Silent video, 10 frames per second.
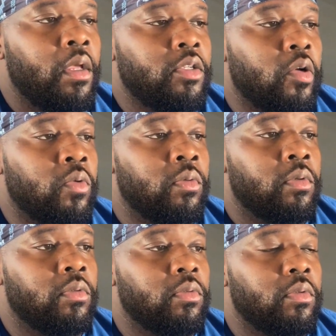So
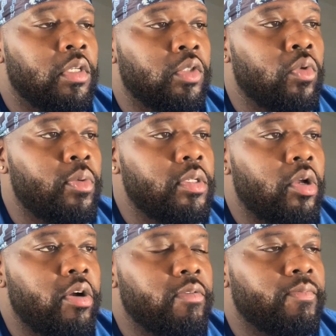this is where we
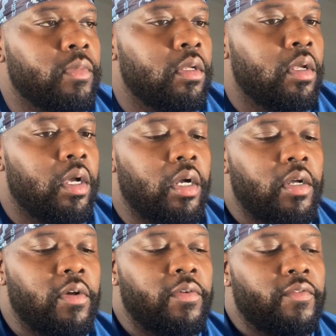starting.
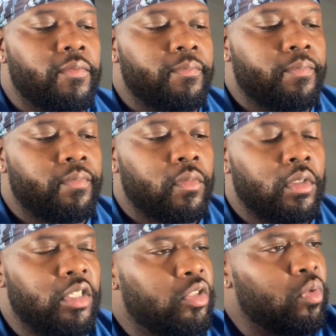
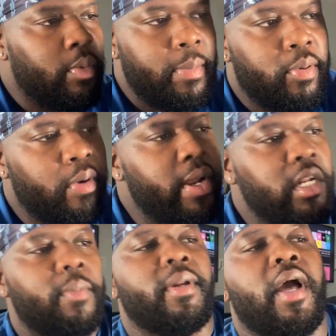This is where we bring
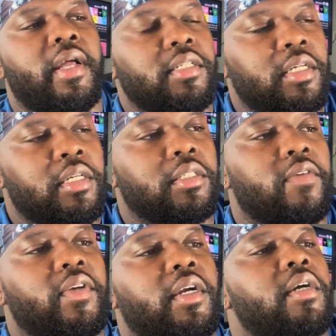up an ideas
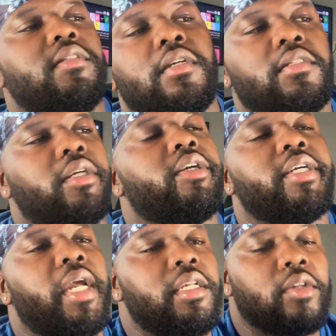of the content to
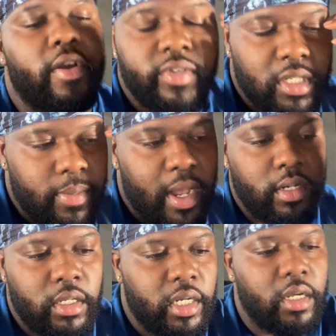create. So every time an
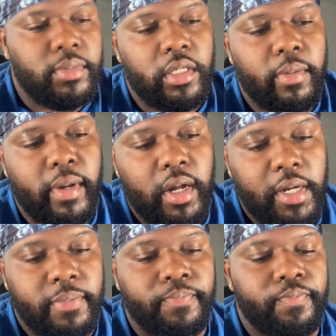idea comes to your
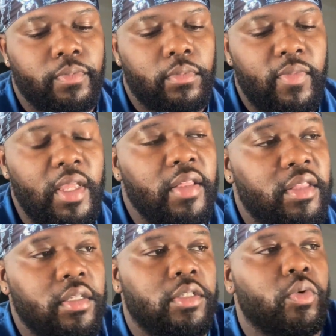mind,
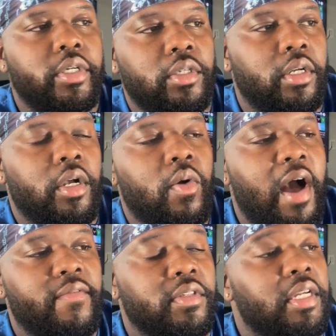this is where it's gonna go,
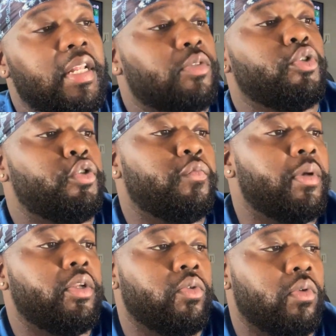obviously, and that's what you've
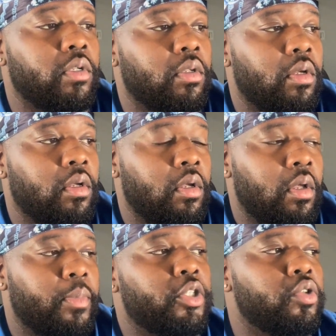been doing.
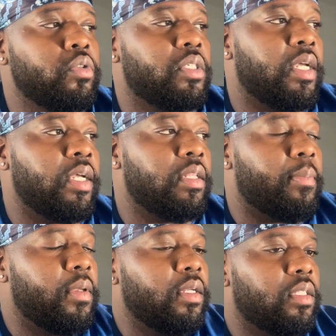But you said the
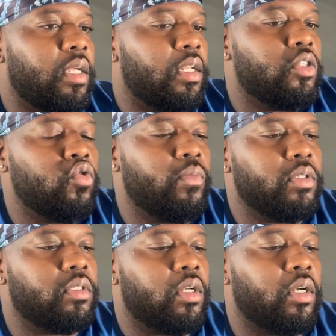biggest thing that you've been
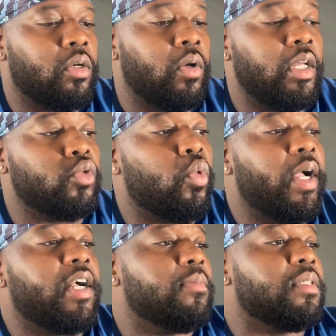stuck on is
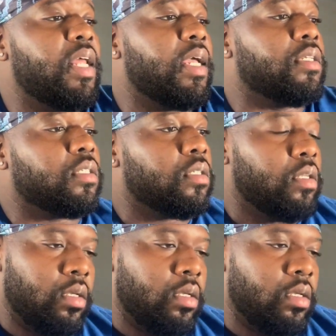what comes next.